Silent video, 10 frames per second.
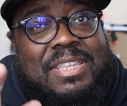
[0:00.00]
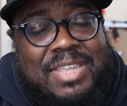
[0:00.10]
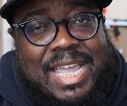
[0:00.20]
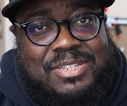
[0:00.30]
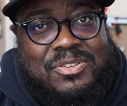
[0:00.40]
You
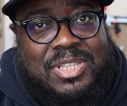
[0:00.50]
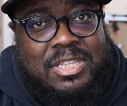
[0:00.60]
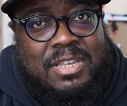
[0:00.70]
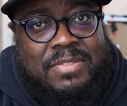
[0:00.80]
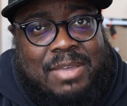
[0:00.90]
guys are gonna
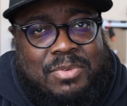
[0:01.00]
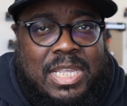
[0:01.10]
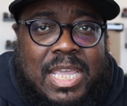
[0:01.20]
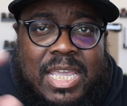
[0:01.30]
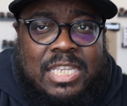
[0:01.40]
love that one.
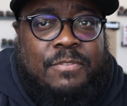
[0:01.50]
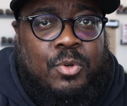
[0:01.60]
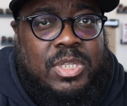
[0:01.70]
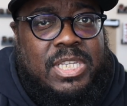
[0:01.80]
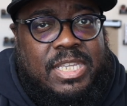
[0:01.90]
It's
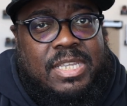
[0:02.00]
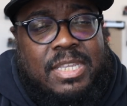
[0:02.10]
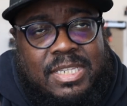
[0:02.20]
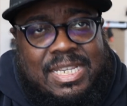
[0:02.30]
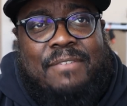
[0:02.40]
for the
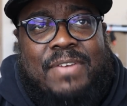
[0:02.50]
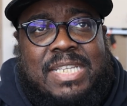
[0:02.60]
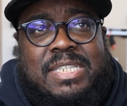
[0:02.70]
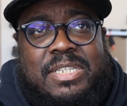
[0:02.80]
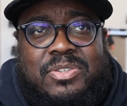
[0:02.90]
Sci-Fi
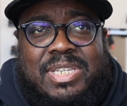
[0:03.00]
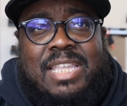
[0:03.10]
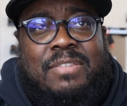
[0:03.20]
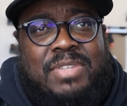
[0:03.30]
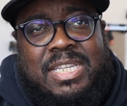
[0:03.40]
Sisters
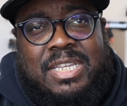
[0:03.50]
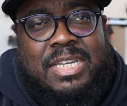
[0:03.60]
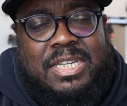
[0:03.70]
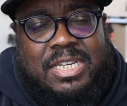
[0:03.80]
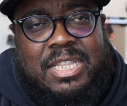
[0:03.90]

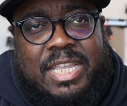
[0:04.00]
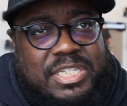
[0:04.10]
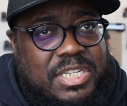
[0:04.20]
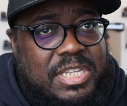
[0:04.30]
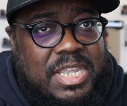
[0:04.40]
NFT
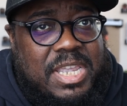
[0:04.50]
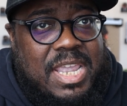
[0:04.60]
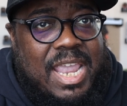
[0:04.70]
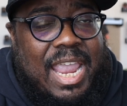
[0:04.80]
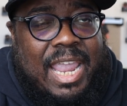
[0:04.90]
collection,
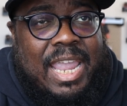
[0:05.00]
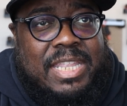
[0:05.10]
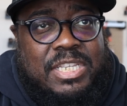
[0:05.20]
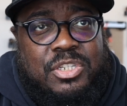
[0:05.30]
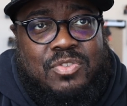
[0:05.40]

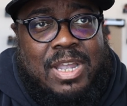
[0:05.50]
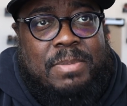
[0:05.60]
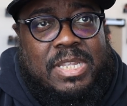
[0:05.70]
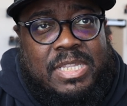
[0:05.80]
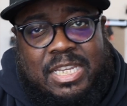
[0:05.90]
and it's
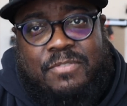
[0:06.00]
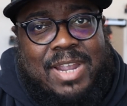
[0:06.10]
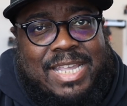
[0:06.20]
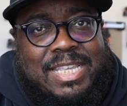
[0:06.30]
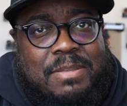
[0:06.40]
dropping next
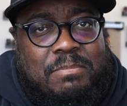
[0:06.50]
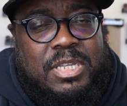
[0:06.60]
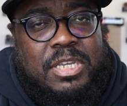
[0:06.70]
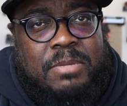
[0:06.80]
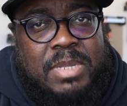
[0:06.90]
Friday,
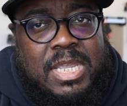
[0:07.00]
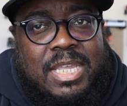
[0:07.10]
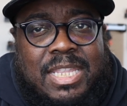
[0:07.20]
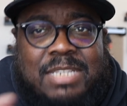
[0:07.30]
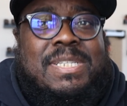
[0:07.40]
but
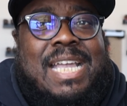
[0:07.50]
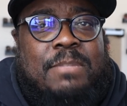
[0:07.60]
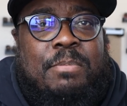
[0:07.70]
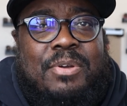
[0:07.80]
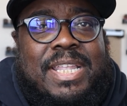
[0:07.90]
that's beside
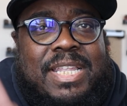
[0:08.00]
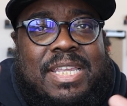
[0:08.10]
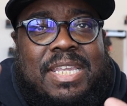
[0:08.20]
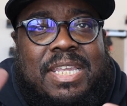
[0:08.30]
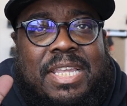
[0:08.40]
the point.
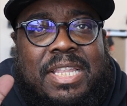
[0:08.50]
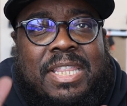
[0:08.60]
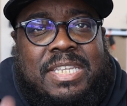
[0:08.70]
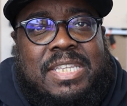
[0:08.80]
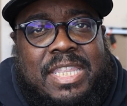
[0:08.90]

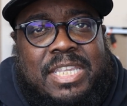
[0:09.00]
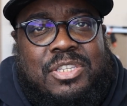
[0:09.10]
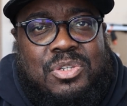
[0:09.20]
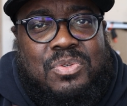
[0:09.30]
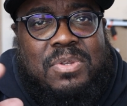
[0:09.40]
Let's get
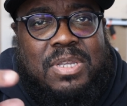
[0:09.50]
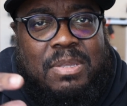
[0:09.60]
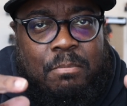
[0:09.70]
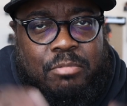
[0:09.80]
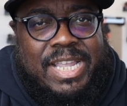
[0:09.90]
into
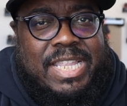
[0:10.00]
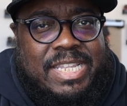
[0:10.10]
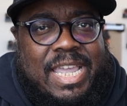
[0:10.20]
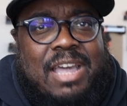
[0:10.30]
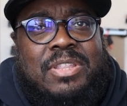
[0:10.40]
breaking it
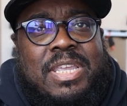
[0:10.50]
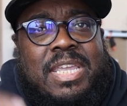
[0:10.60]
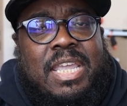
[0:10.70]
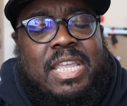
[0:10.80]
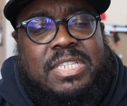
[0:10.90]
down
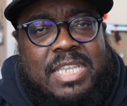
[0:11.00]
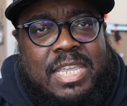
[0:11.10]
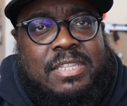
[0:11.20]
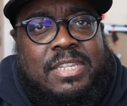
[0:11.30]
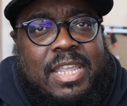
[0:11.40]
and
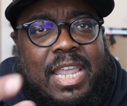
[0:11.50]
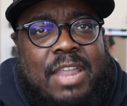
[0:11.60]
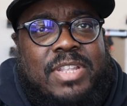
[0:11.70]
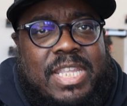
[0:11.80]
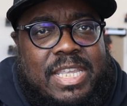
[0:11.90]
seeing
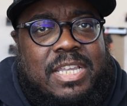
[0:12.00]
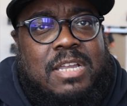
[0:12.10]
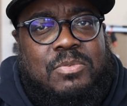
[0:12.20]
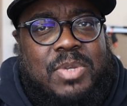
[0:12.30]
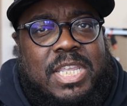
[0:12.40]
everything that
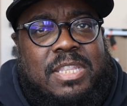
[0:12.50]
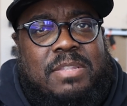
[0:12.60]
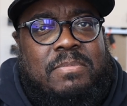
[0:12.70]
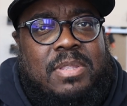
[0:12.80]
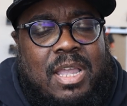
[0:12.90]
comes with it.
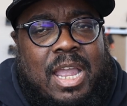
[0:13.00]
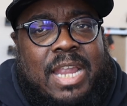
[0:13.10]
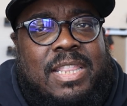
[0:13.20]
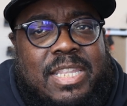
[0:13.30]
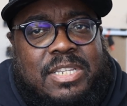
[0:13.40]
All right,
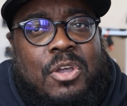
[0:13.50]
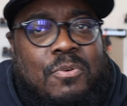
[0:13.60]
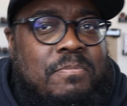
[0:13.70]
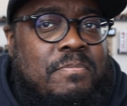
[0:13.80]
let's go.